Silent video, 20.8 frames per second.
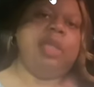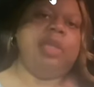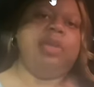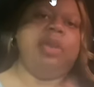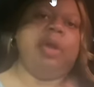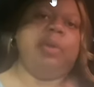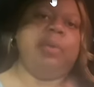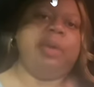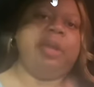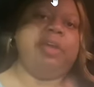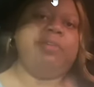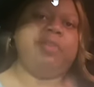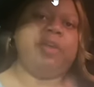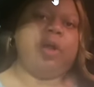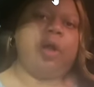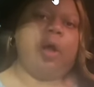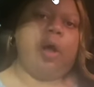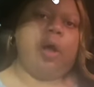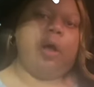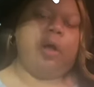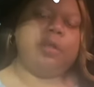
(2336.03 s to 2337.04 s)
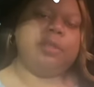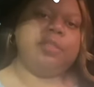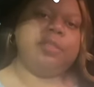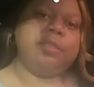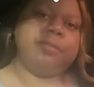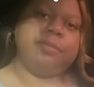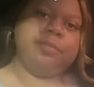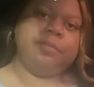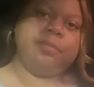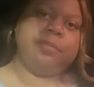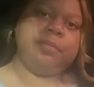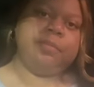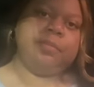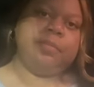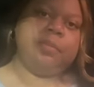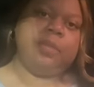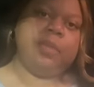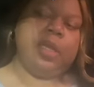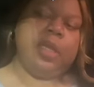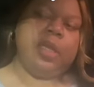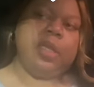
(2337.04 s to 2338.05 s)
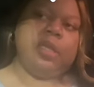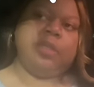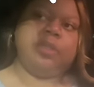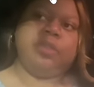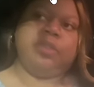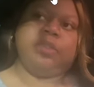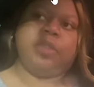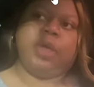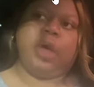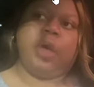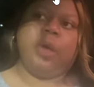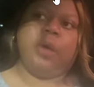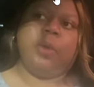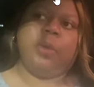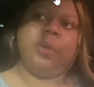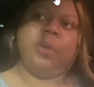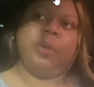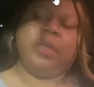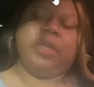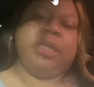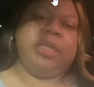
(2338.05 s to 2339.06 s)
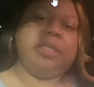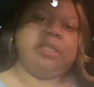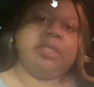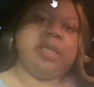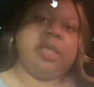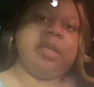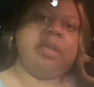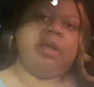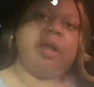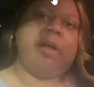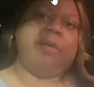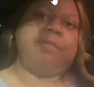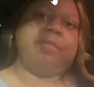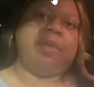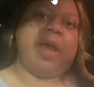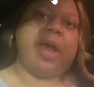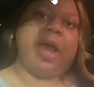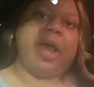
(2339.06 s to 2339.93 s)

no one ever called. So when he's getting off the